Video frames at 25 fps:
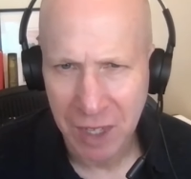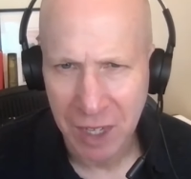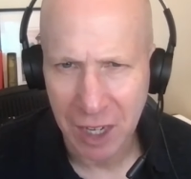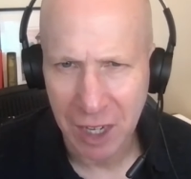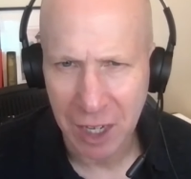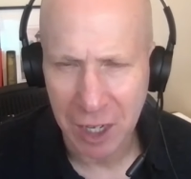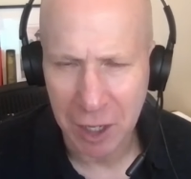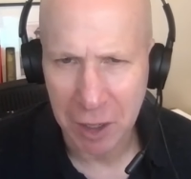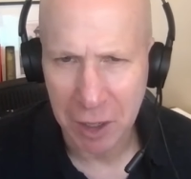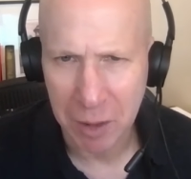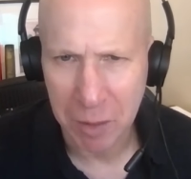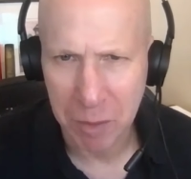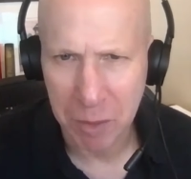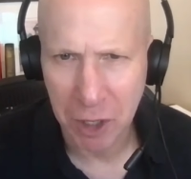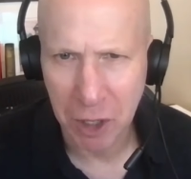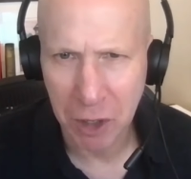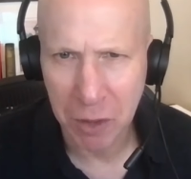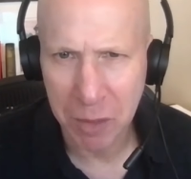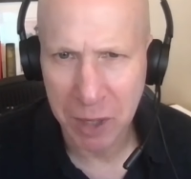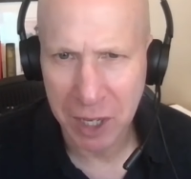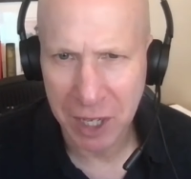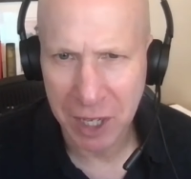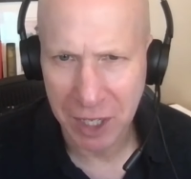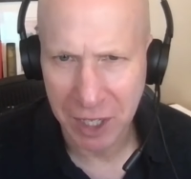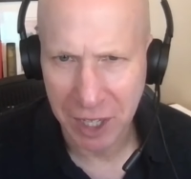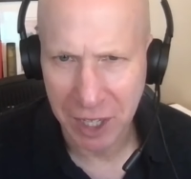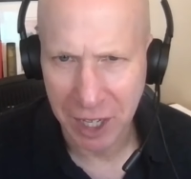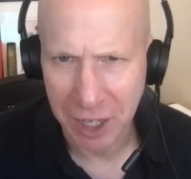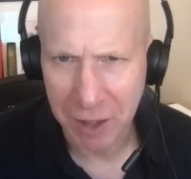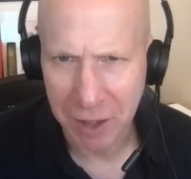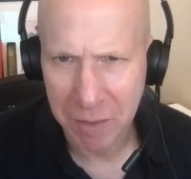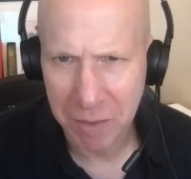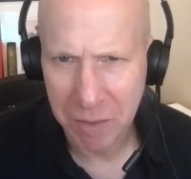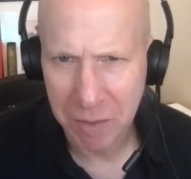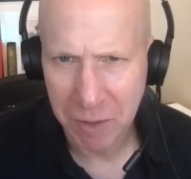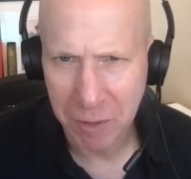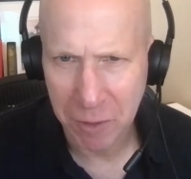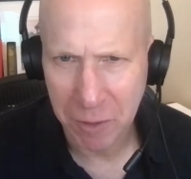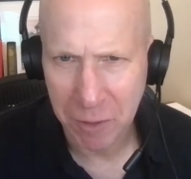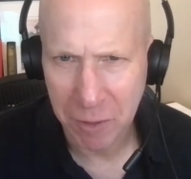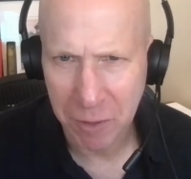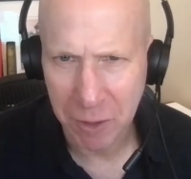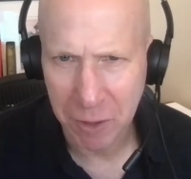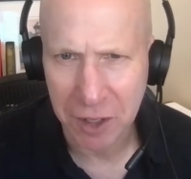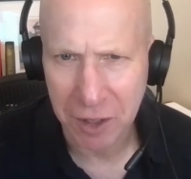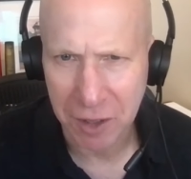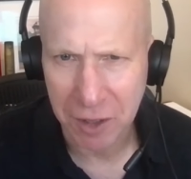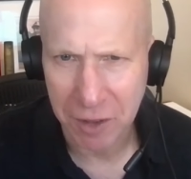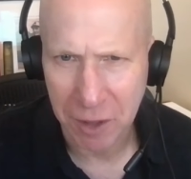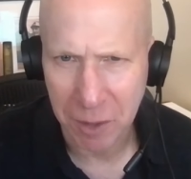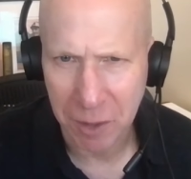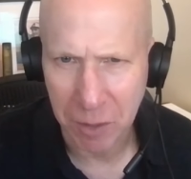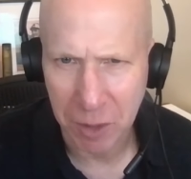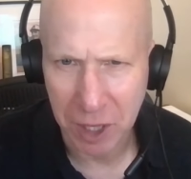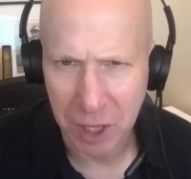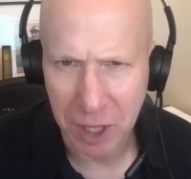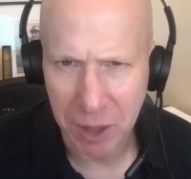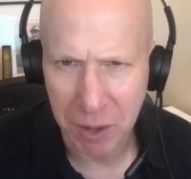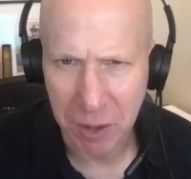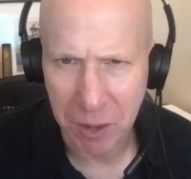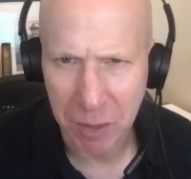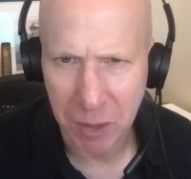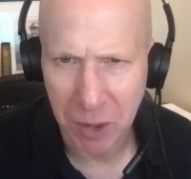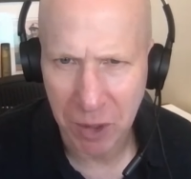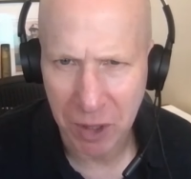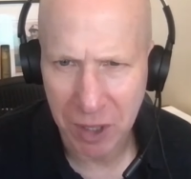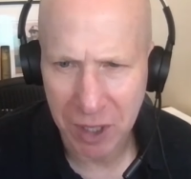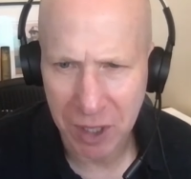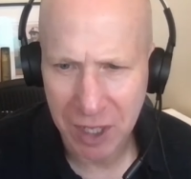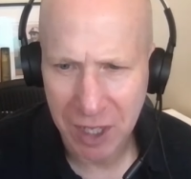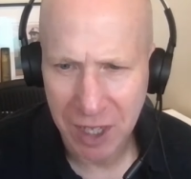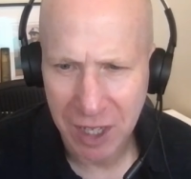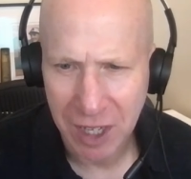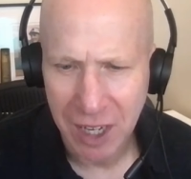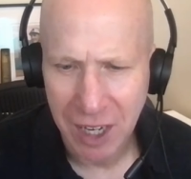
Um, no middle name, for either of them when they were born.